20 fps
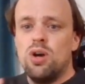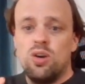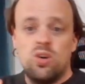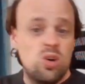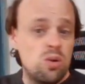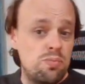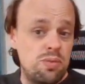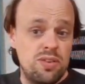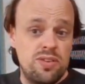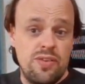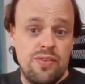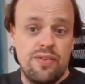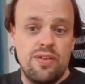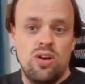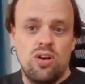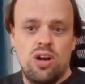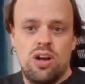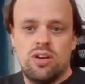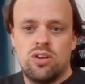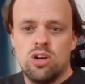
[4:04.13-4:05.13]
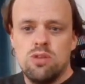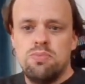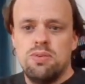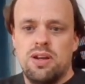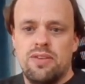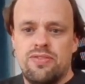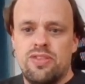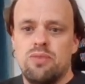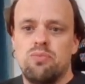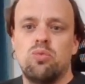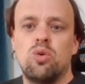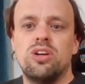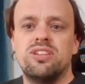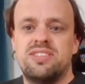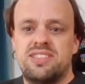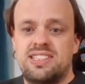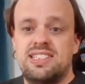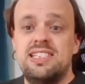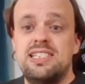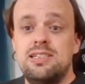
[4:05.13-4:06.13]
but a couple of them were
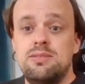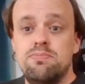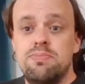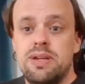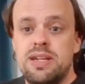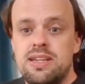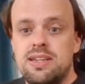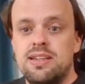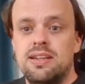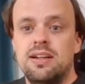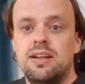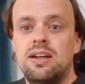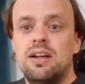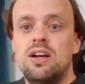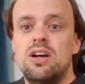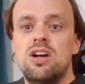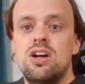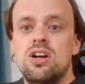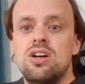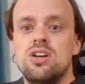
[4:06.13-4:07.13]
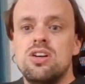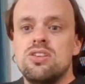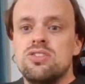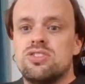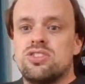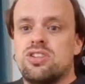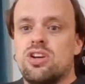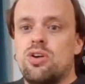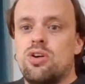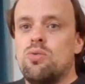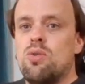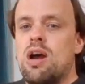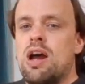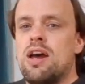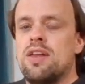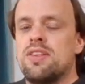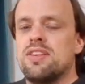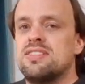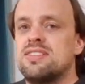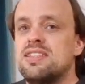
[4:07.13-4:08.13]
TB. So
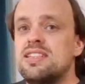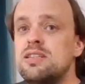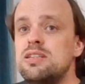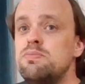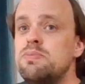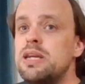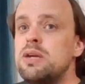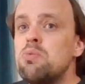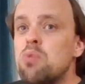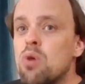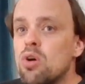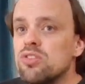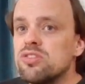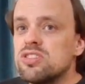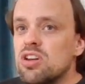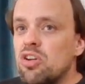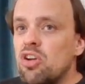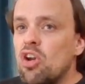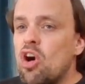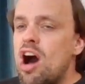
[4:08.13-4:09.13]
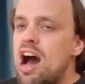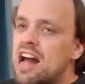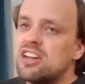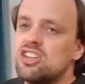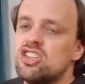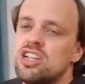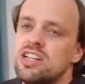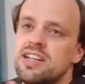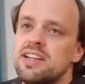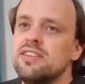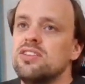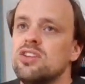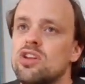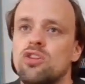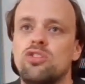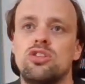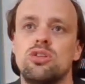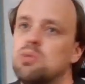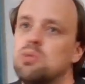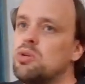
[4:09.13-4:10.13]
the TB ones are not actually in
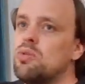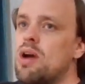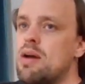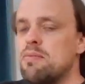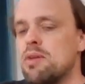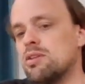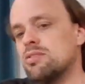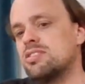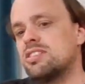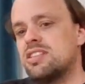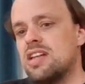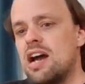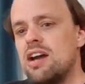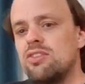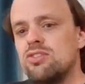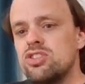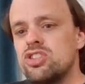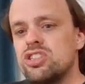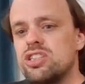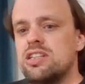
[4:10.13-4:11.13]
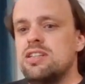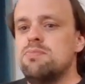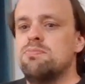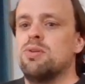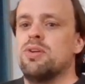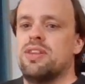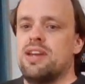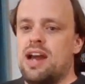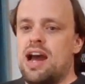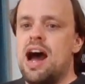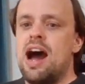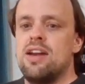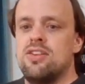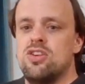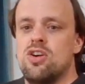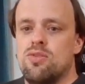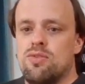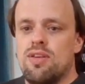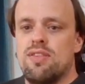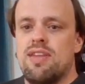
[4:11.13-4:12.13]
the WMO style sheet, but I
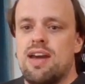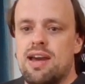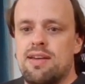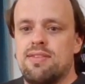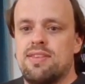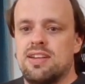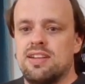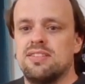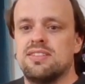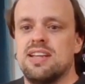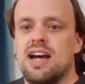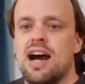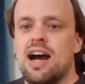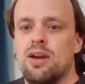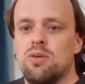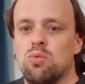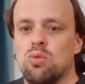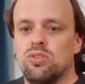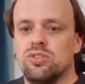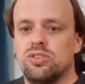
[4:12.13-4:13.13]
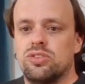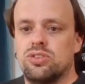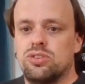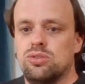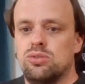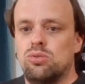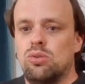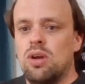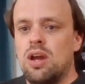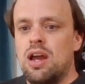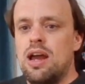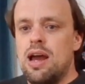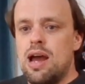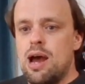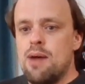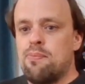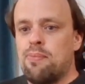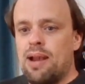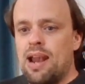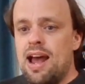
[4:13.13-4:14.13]
know that they're things that I want to
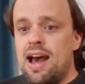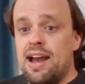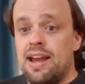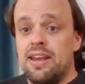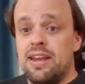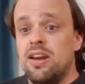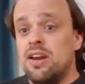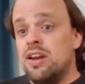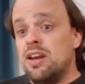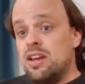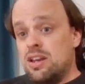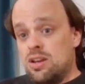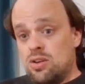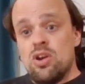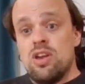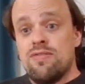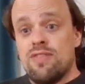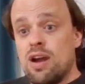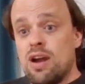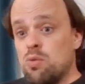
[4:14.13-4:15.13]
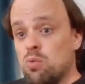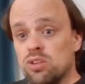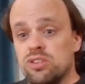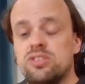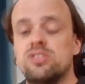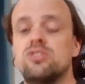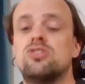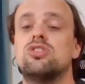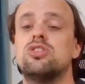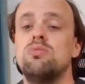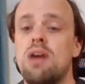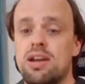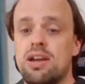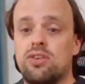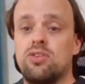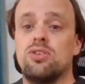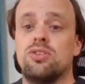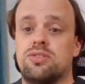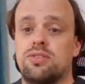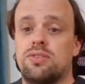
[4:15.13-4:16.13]
apply. If I wanted to, I
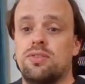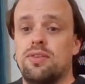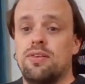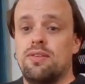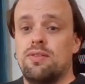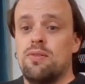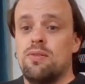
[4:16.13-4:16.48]
could,